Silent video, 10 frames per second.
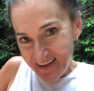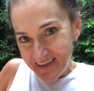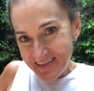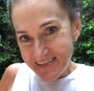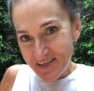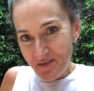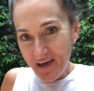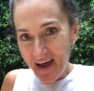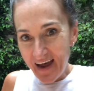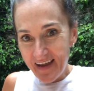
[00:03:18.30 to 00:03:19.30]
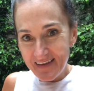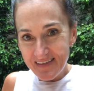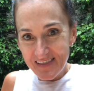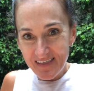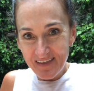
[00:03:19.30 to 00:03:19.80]
so
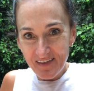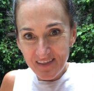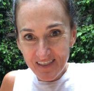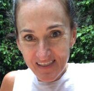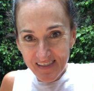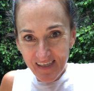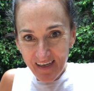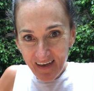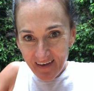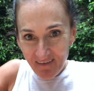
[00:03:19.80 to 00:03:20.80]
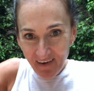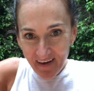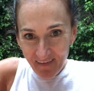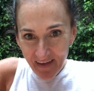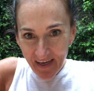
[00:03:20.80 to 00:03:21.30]
that you can just see I got it right
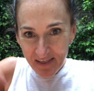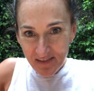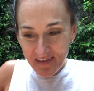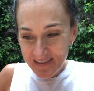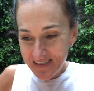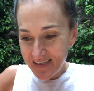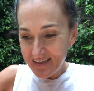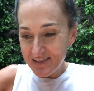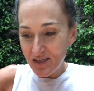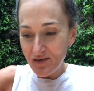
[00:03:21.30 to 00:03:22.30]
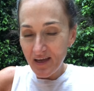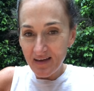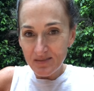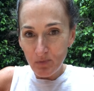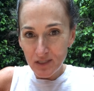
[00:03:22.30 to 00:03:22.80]
on the edge of the seed so that you get
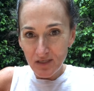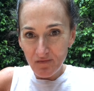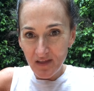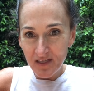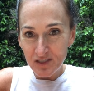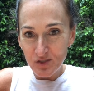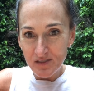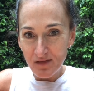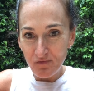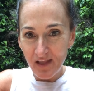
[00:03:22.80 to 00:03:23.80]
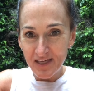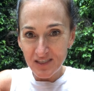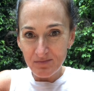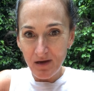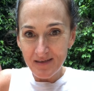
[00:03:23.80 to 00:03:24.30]
as much of the juicy flesh
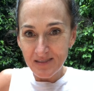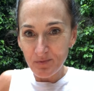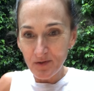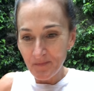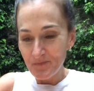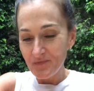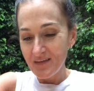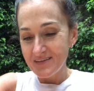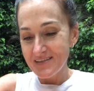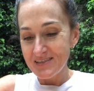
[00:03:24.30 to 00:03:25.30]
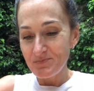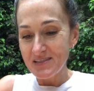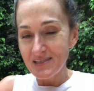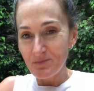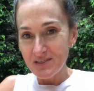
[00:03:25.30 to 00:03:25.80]
as possible. So that's
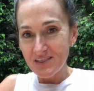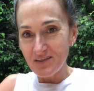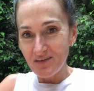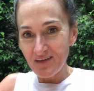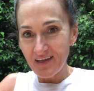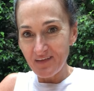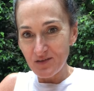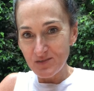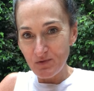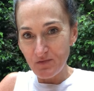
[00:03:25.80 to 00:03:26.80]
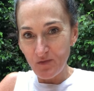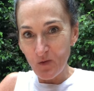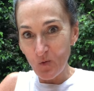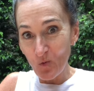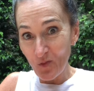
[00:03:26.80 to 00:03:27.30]
piece number 2, and then you swivel the
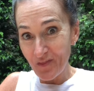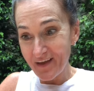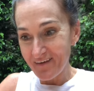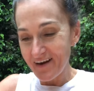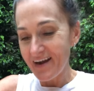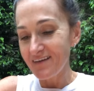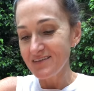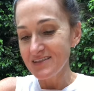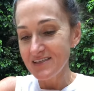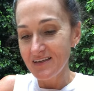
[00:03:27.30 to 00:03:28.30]
whole thing around.